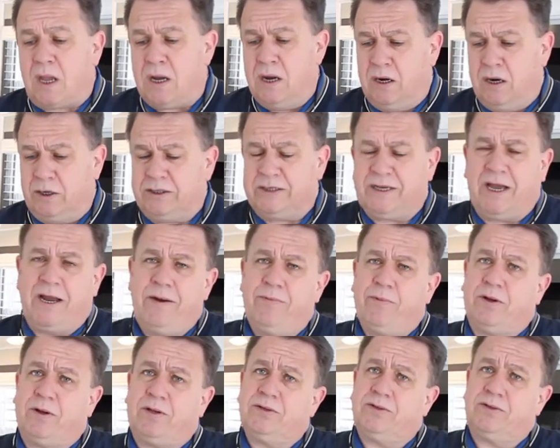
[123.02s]
Our
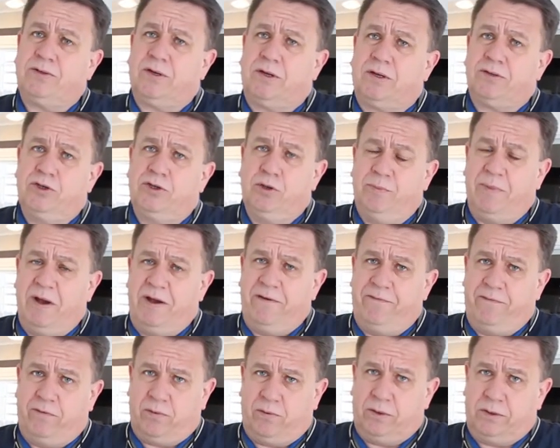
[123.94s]
sidewalls are all
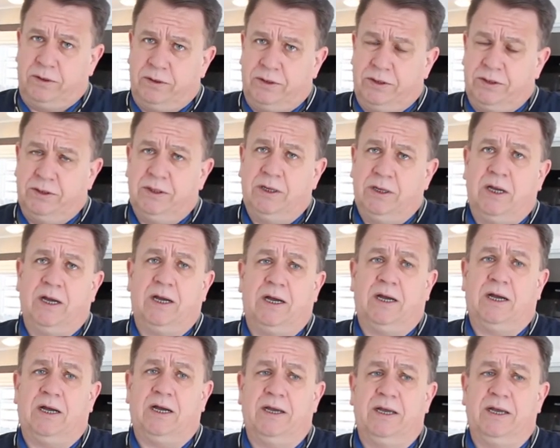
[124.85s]

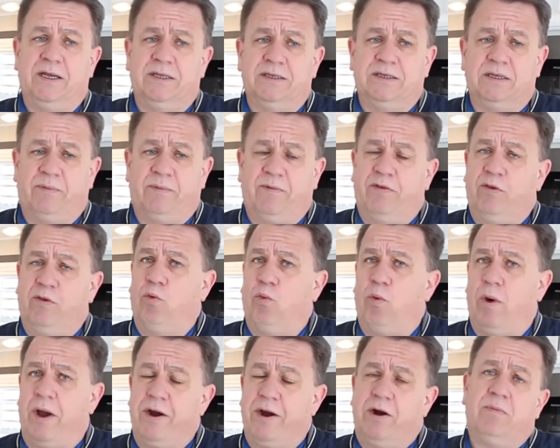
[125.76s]
2x4s. In some of the
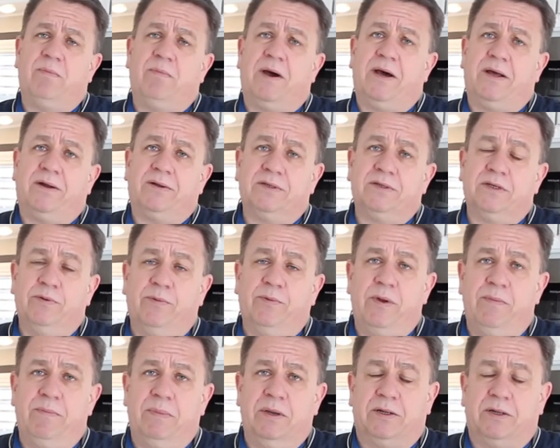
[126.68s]
wider models that
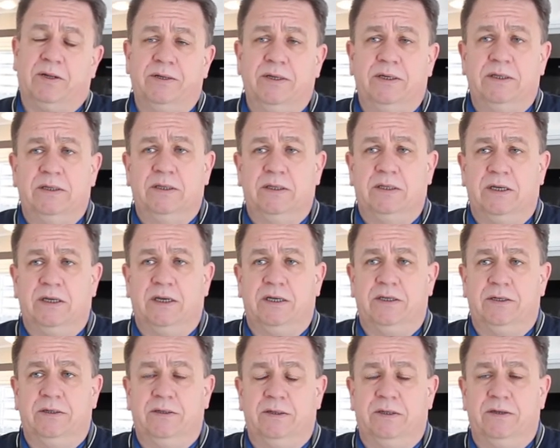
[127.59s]
we build,
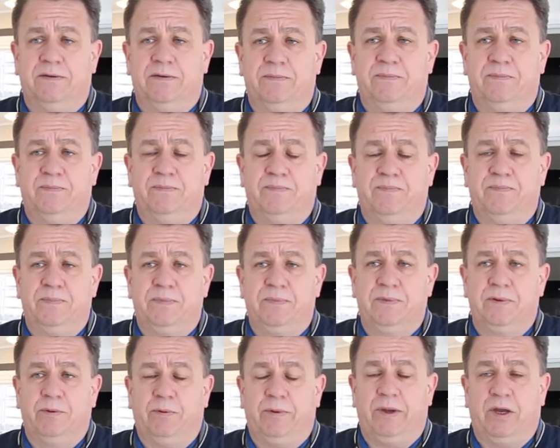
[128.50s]

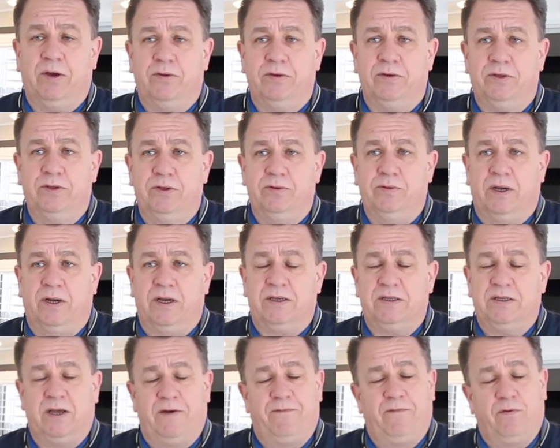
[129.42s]
we go to
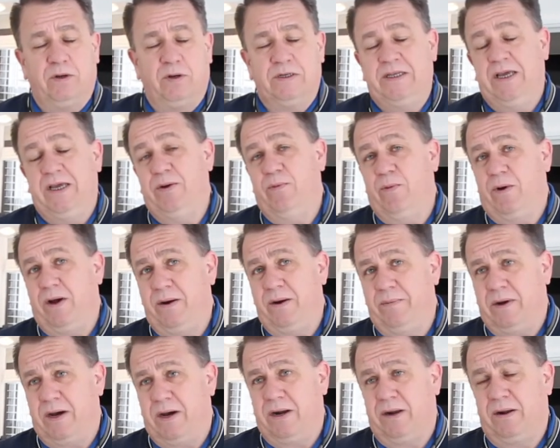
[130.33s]
a 14 wide
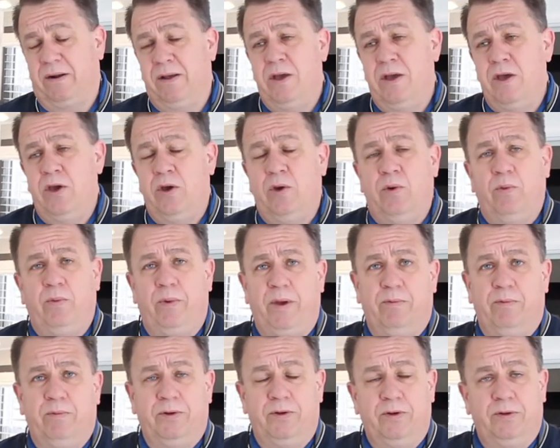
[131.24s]
model,
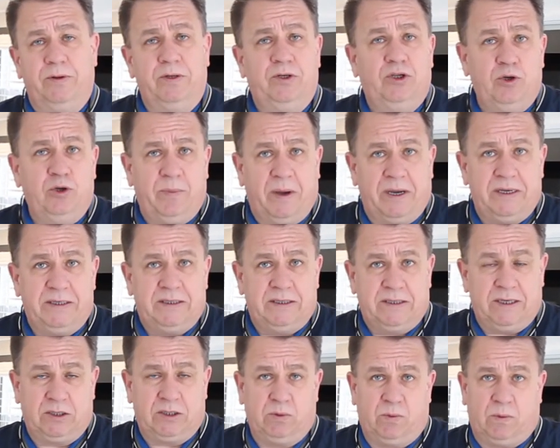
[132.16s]
we will do a
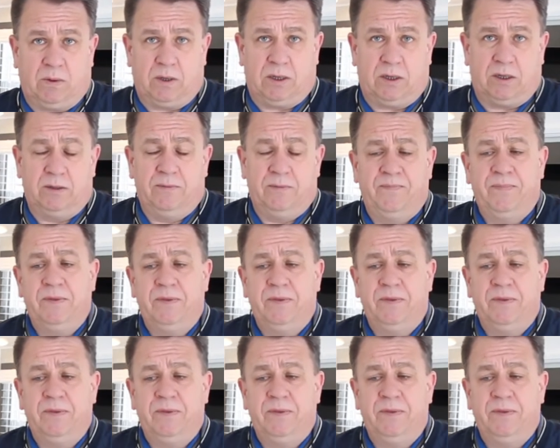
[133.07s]
2x6 wall.